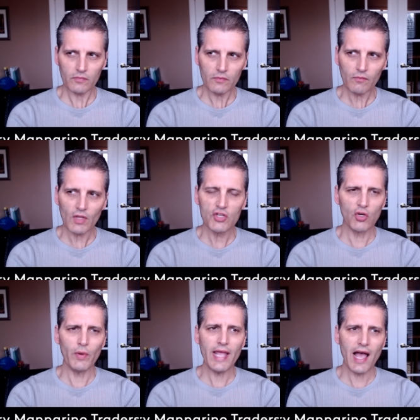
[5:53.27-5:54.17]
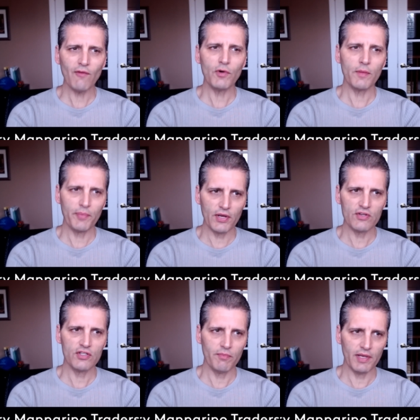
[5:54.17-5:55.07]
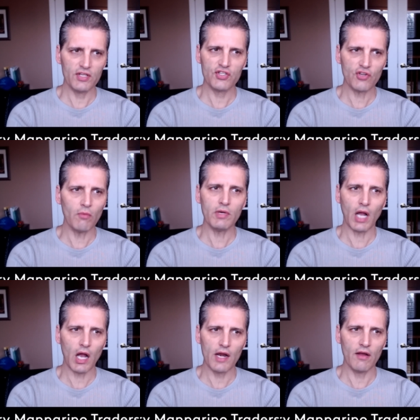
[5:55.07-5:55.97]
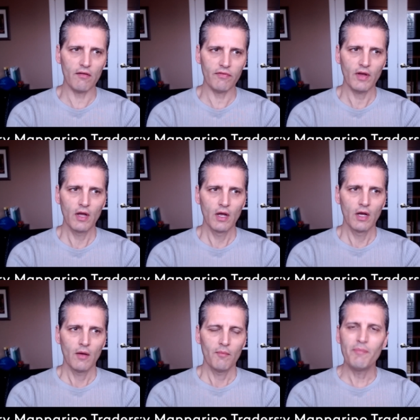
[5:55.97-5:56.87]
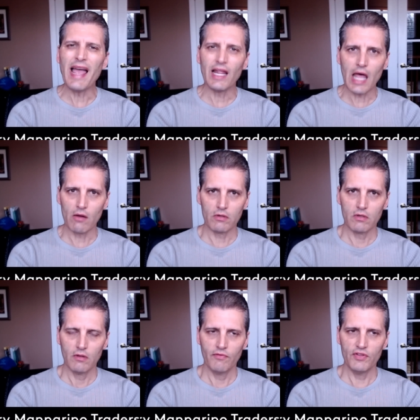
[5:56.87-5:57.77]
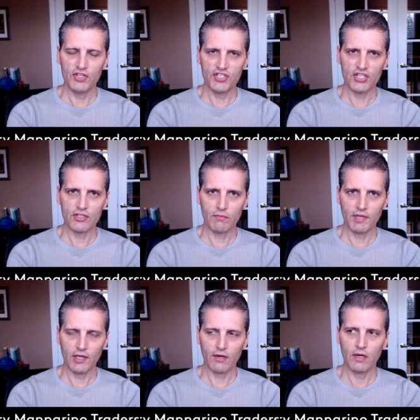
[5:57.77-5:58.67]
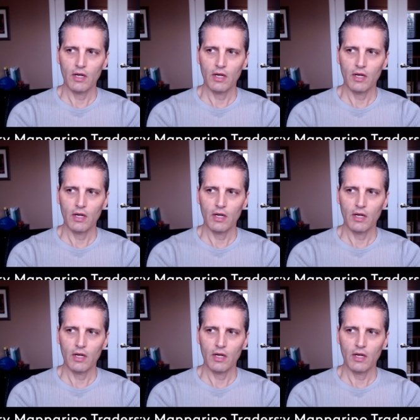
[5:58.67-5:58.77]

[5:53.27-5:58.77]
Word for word: So we have what appears to be some kind of bailout for the system here.